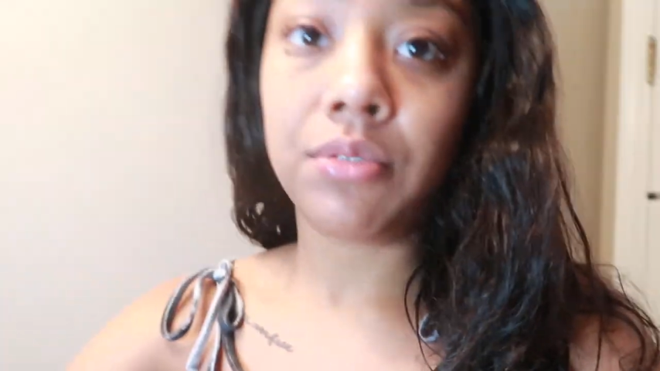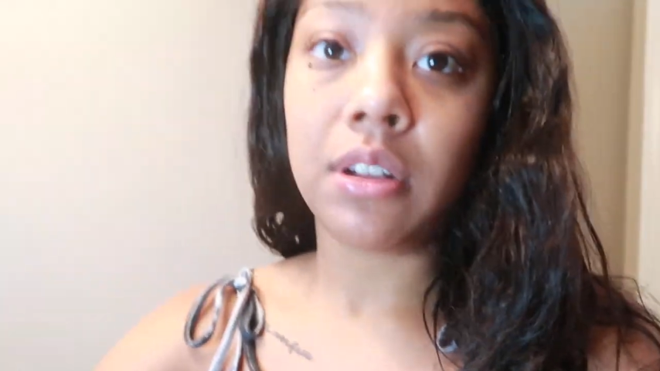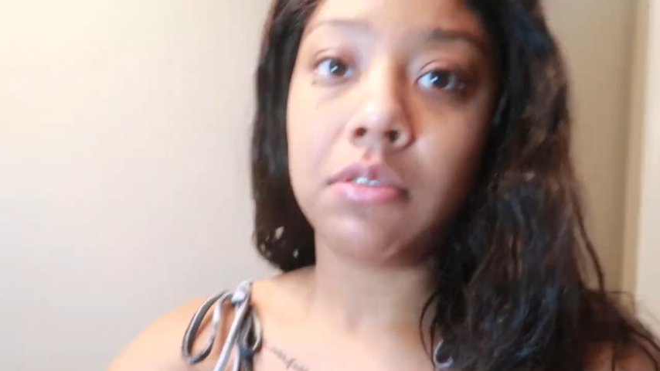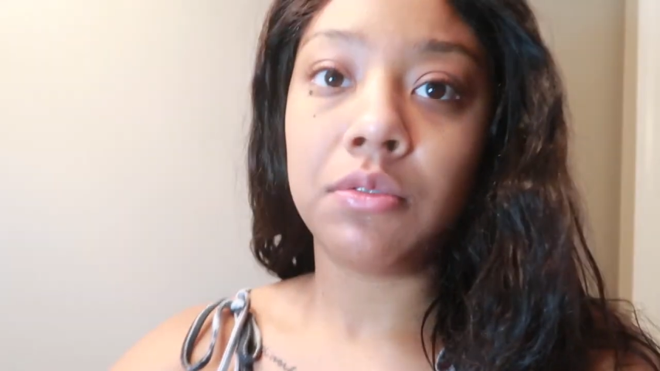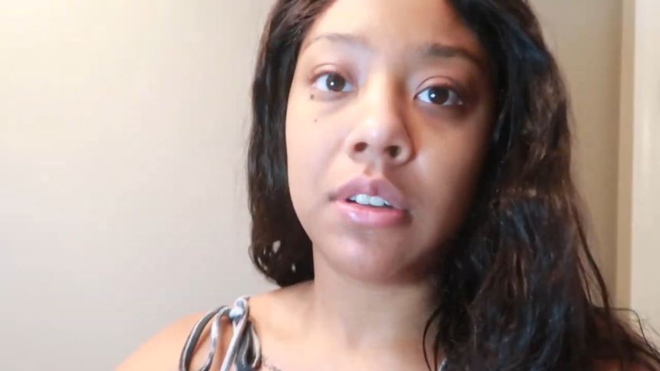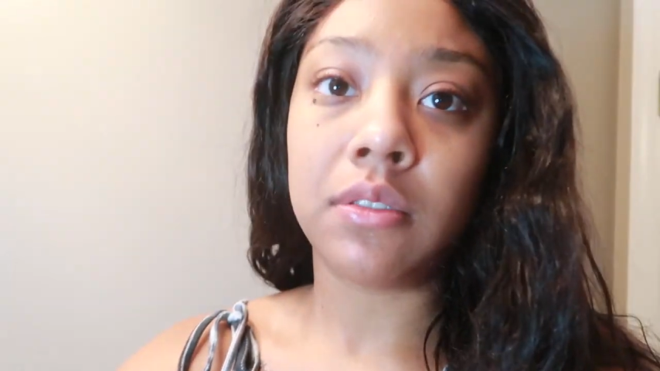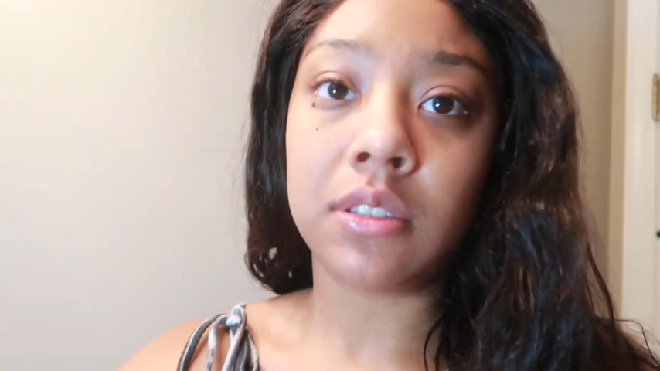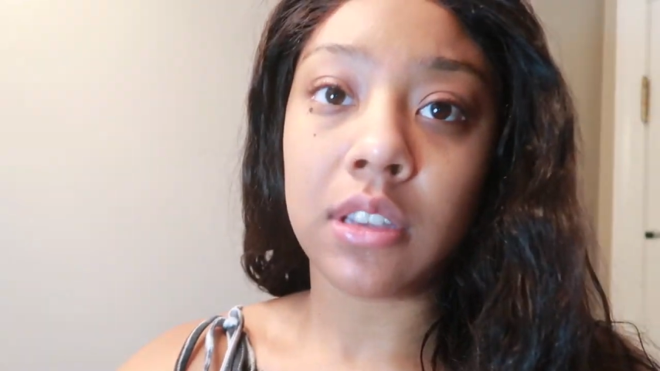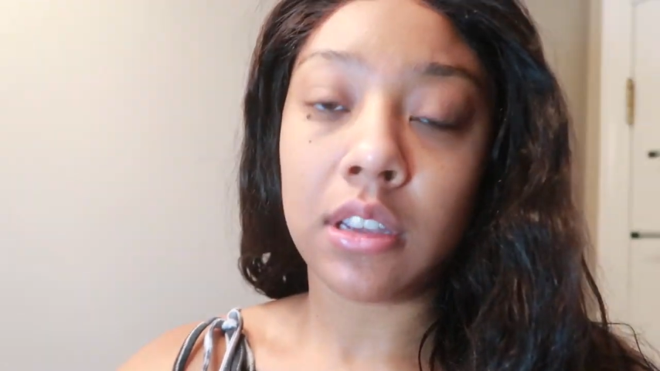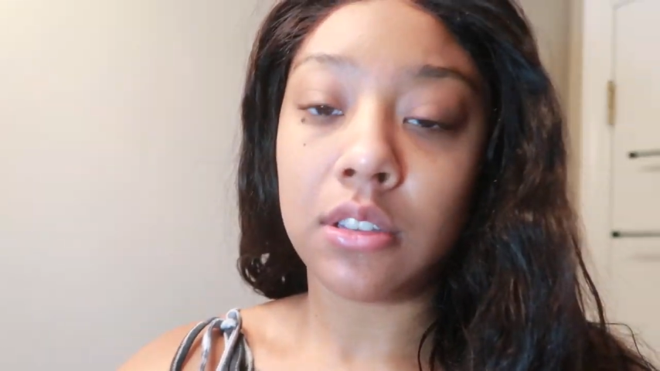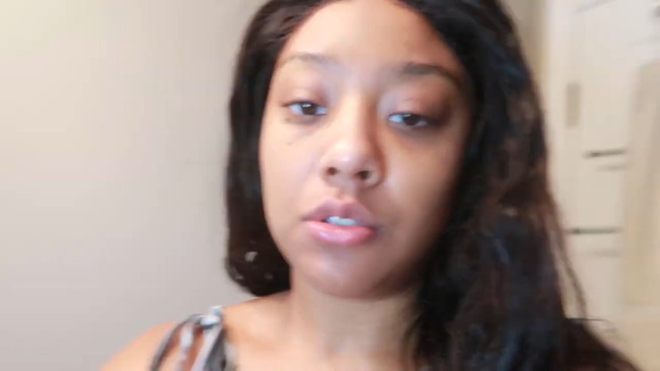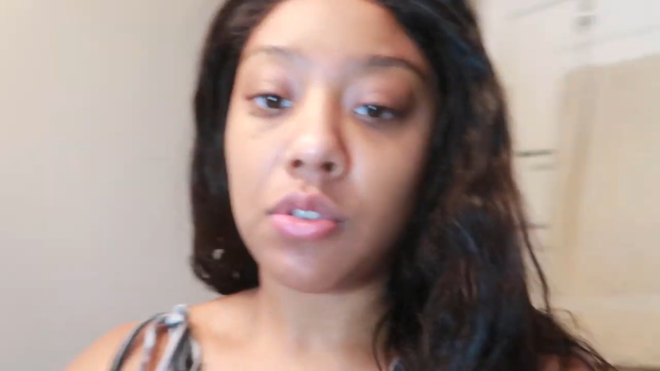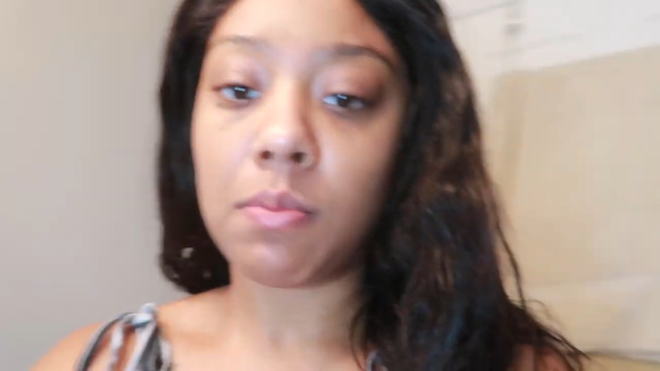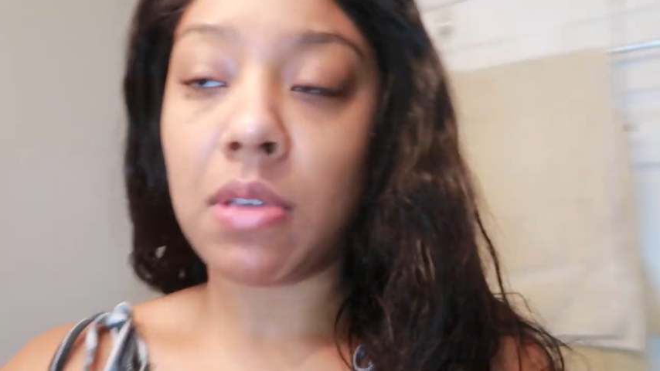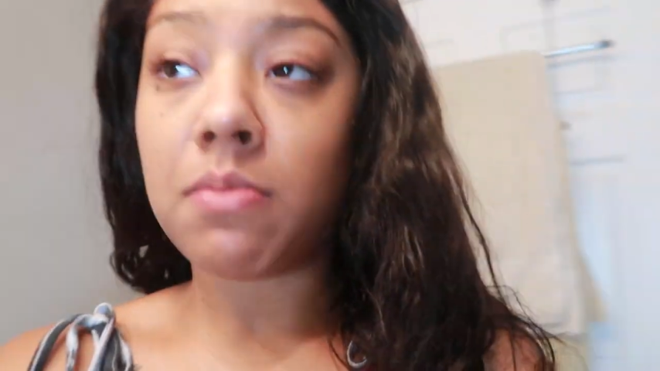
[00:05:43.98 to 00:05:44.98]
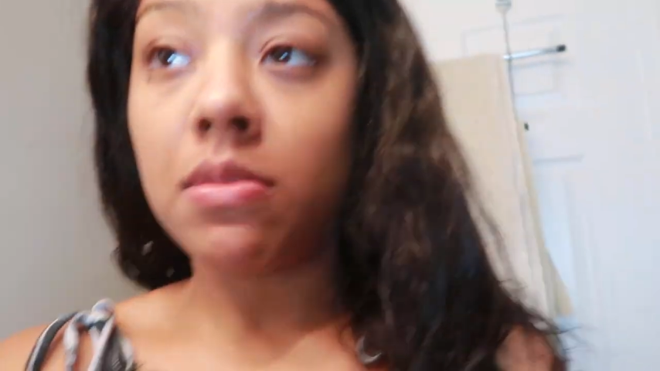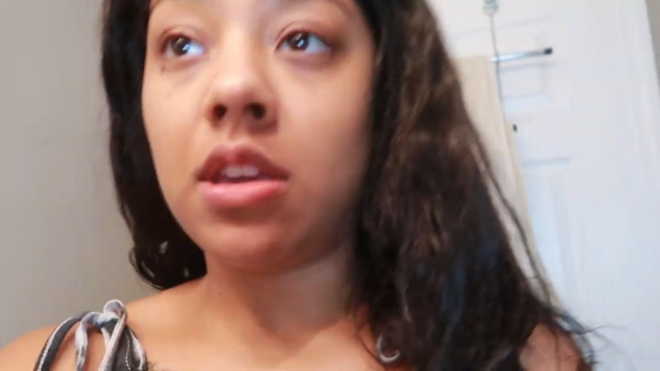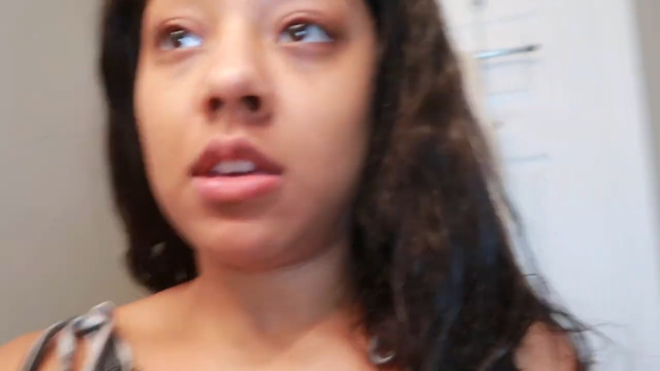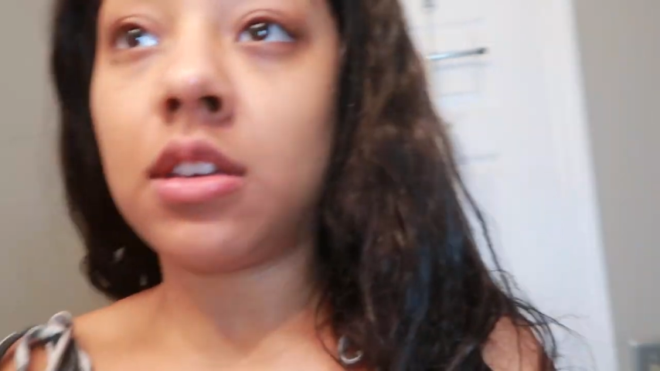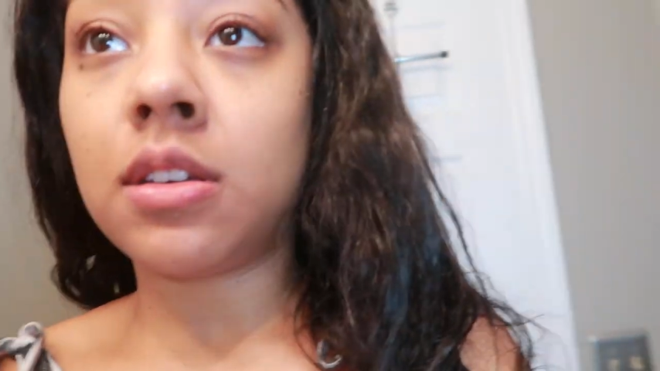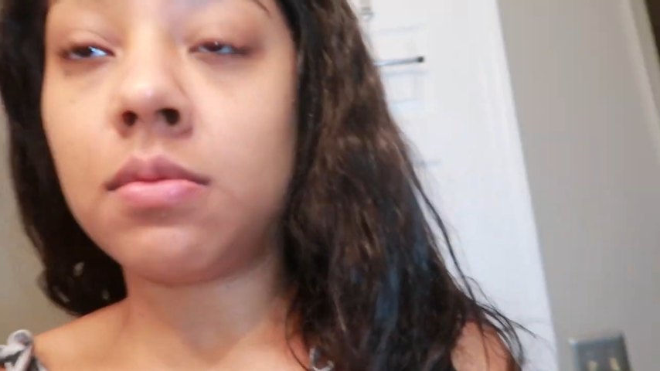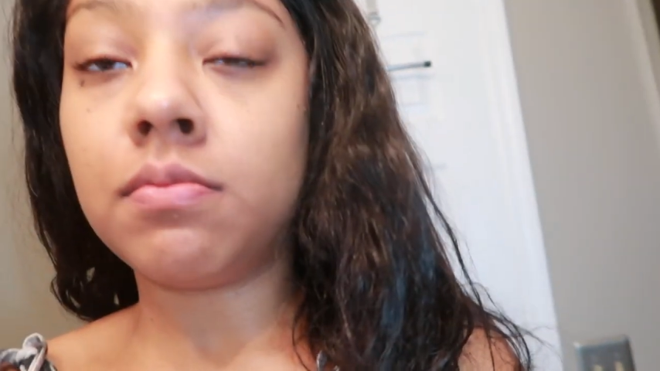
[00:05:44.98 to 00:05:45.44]
probably when I was like doing my
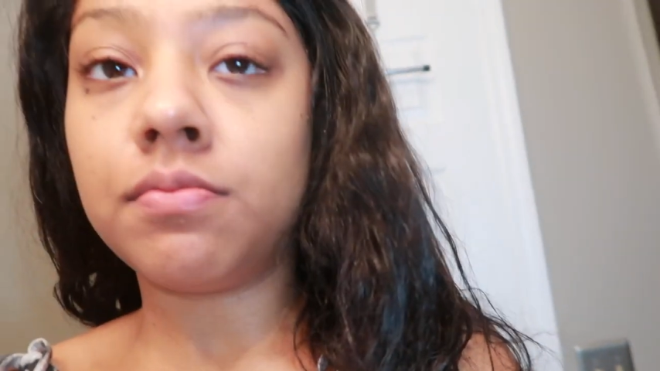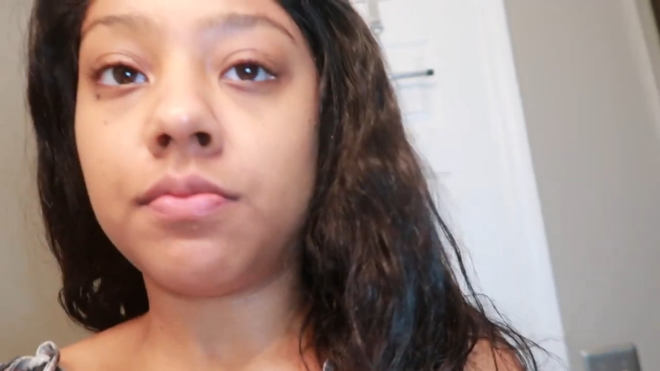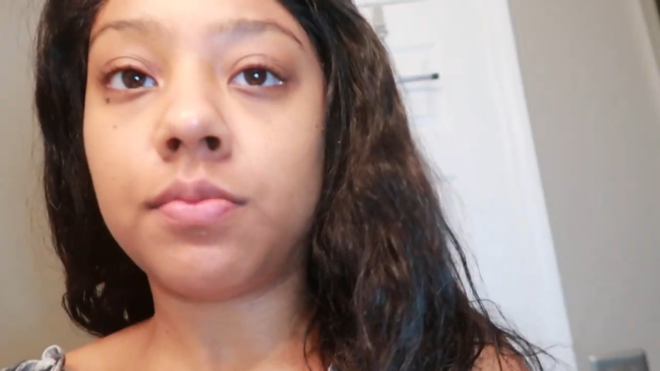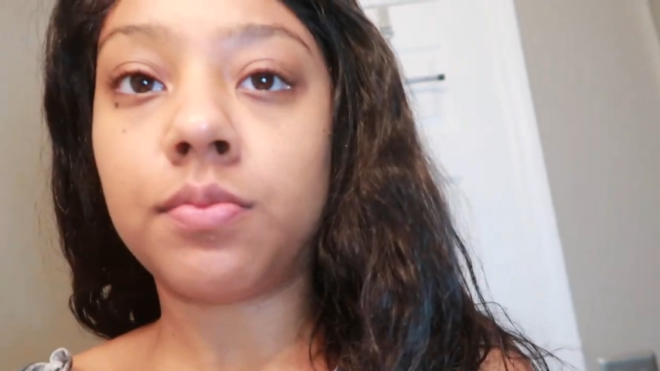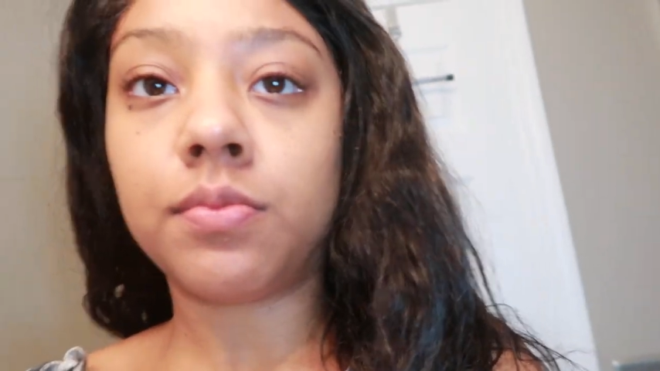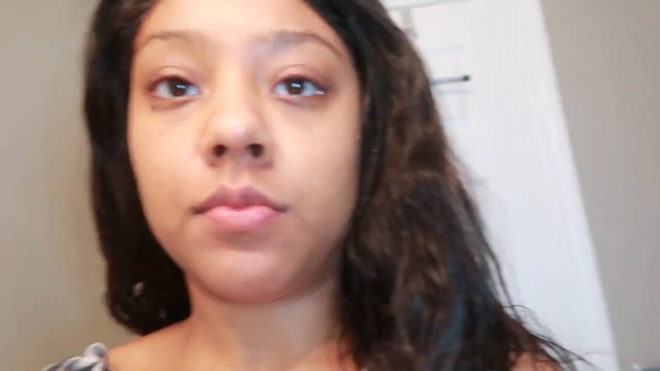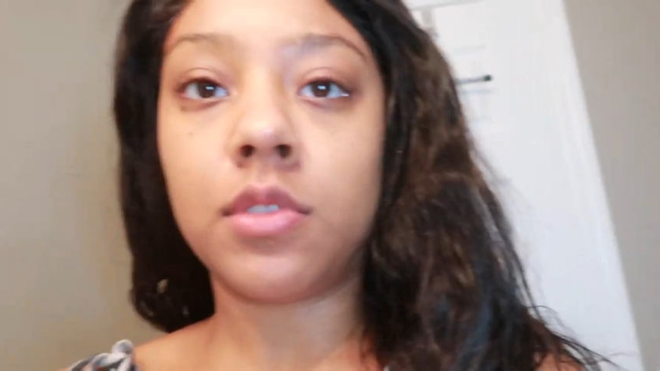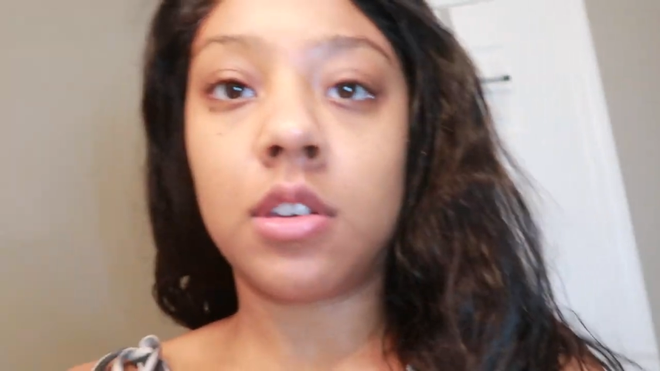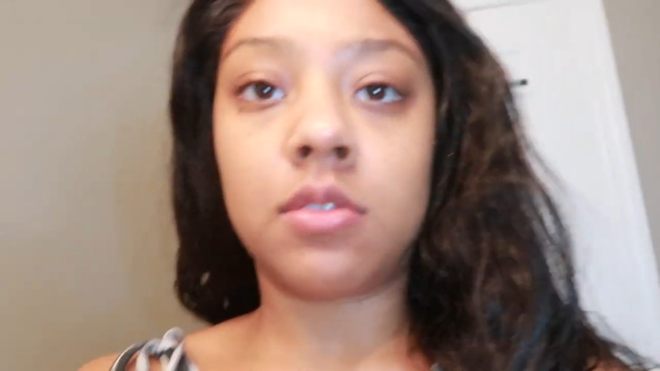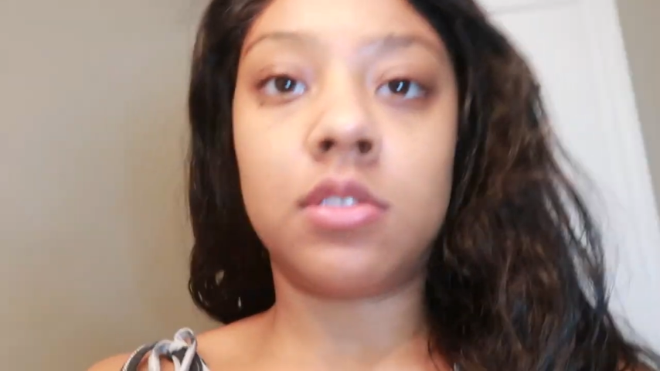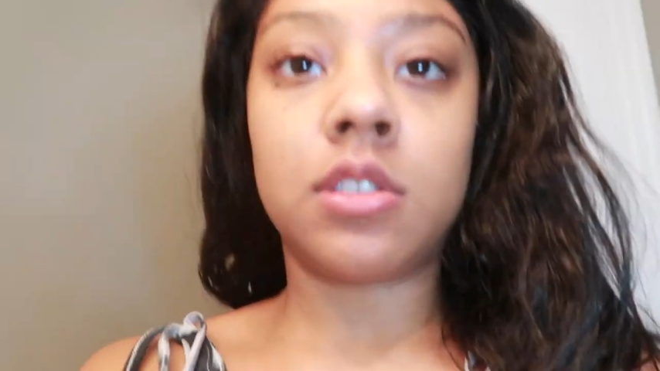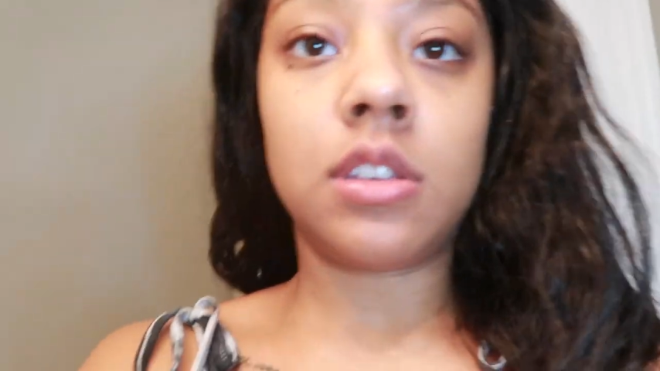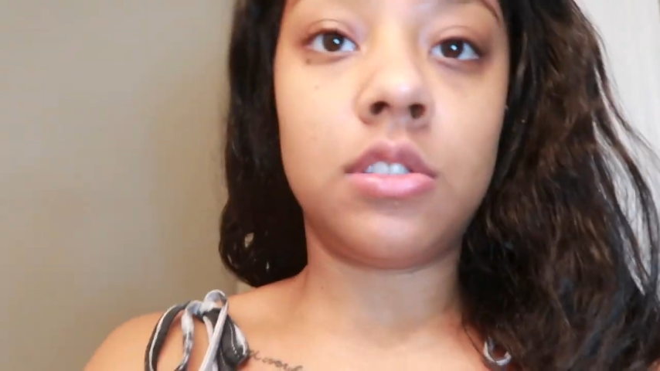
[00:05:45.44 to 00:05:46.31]
makeup. I was